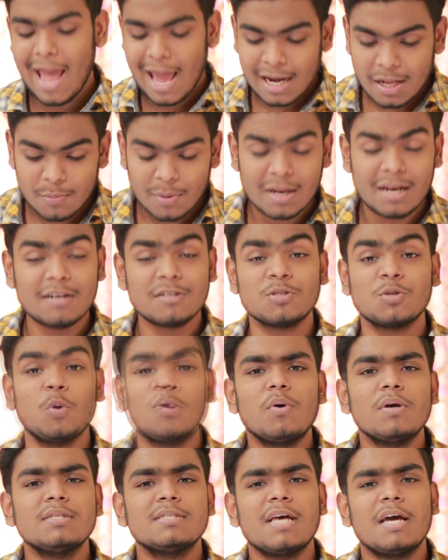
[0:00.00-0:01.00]
Anyway, let's
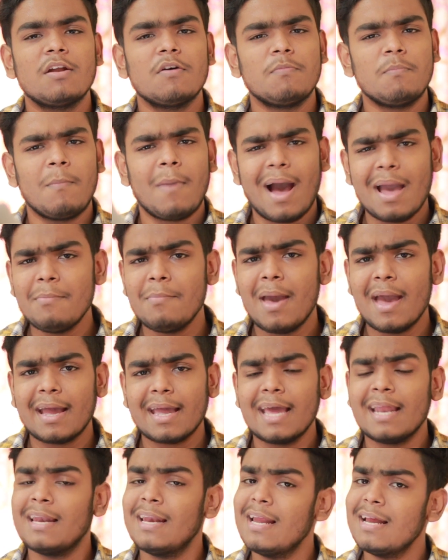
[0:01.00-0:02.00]
go inside of my
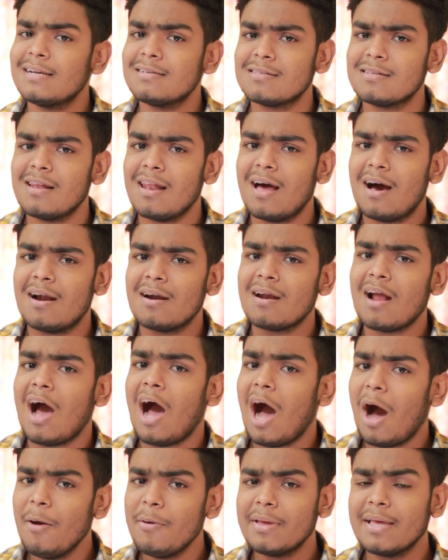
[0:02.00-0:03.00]
Mac and let's learn
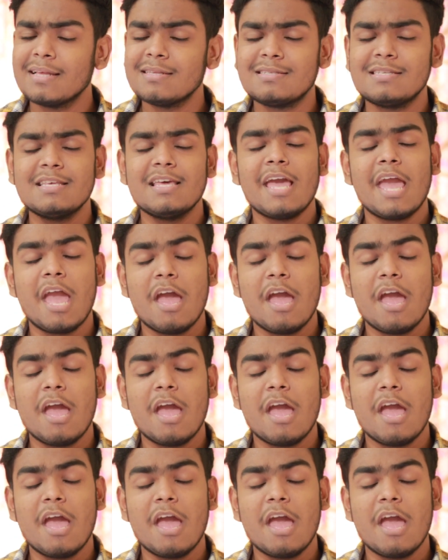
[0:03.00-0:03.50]
how you can see